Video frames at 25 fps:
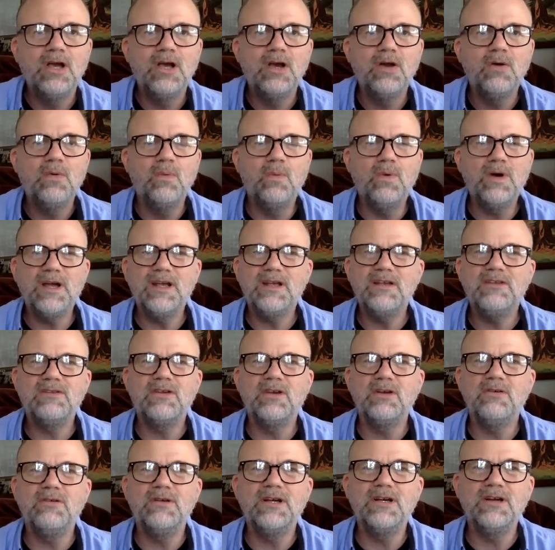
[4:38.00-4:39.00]
What is
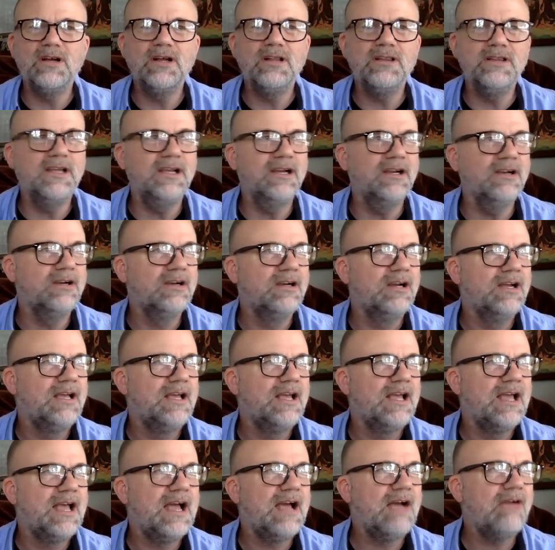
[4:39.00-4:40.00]
going on there?
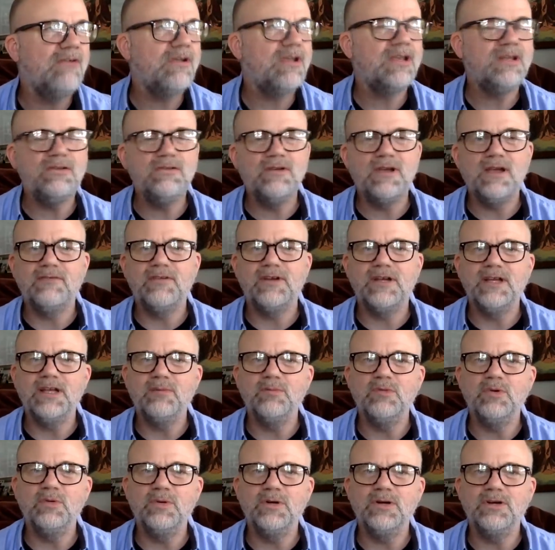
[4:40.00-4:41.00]
How can you have an
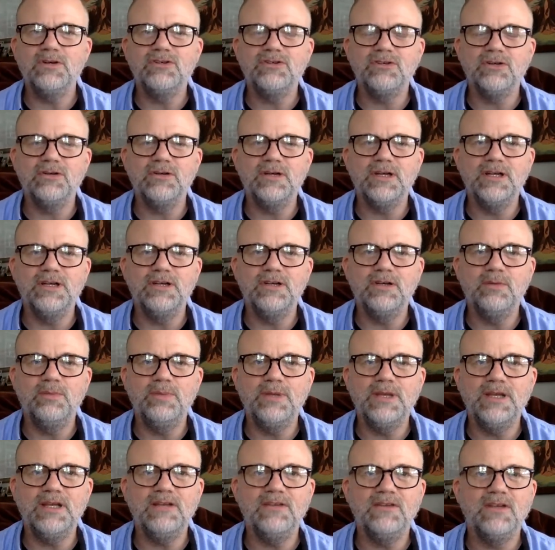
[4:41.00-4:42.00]
animal wear a shirt and no
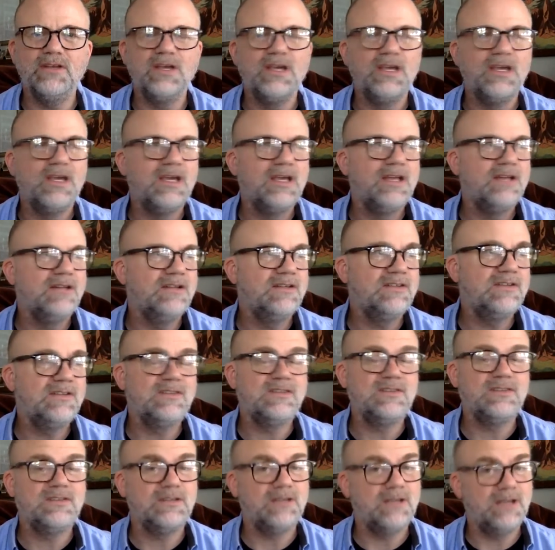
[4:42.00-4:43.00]
pants?
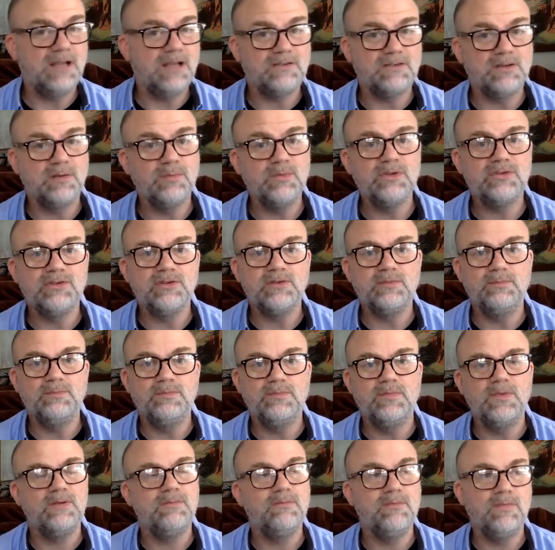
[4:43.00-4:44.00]
It's almost as
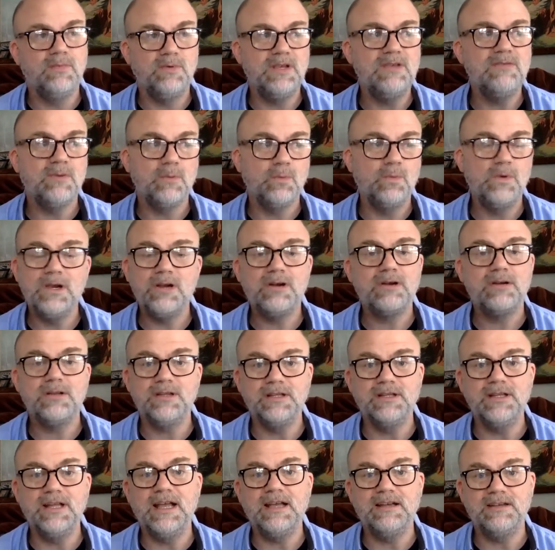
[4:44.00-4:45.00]
even weirder
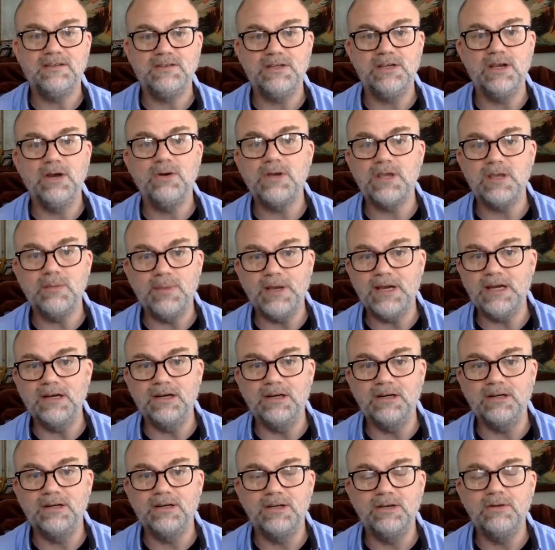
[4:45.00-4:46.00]
than that is Yogi
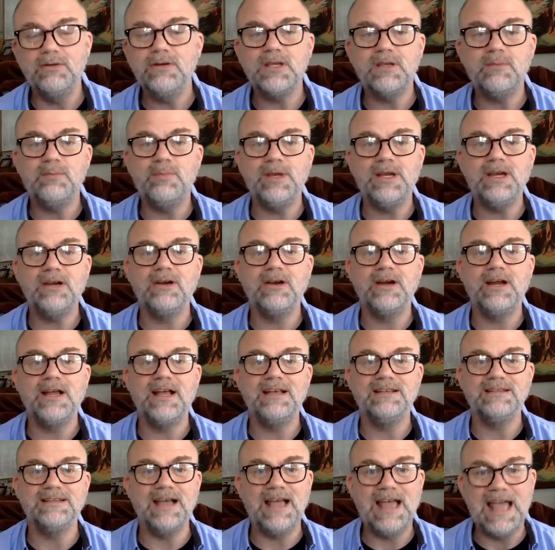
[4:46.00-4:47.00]
Bear. Yogi Bear
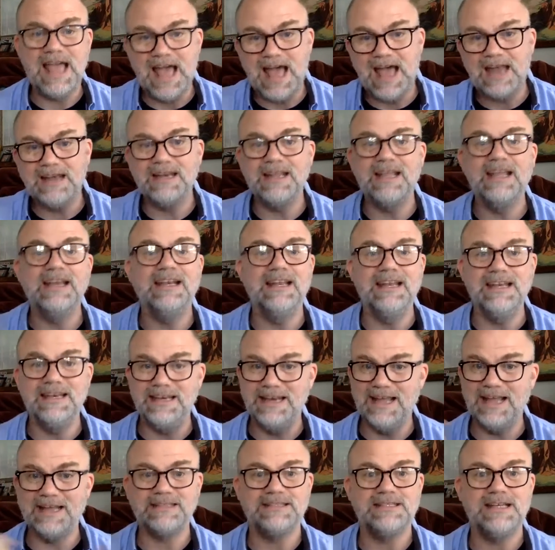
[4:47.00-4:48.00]
has a hat and a
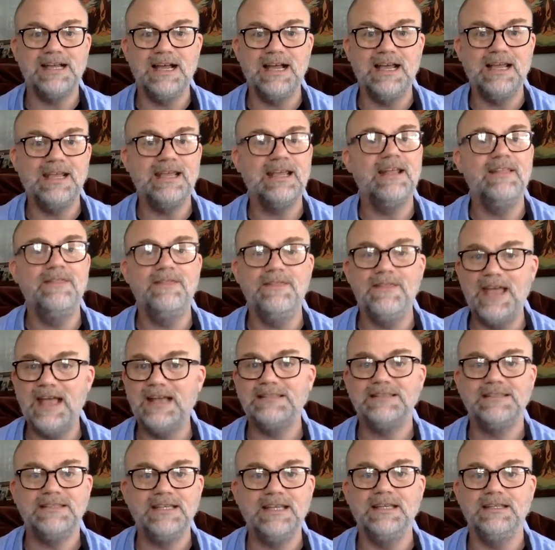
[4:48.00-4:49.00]
necktie, and
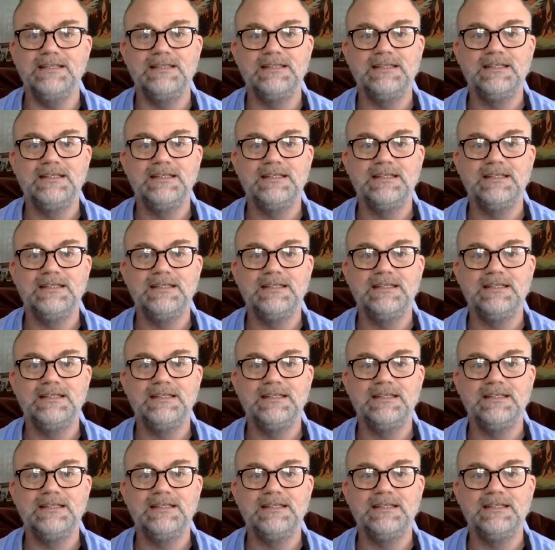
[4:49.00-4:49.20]
that's it.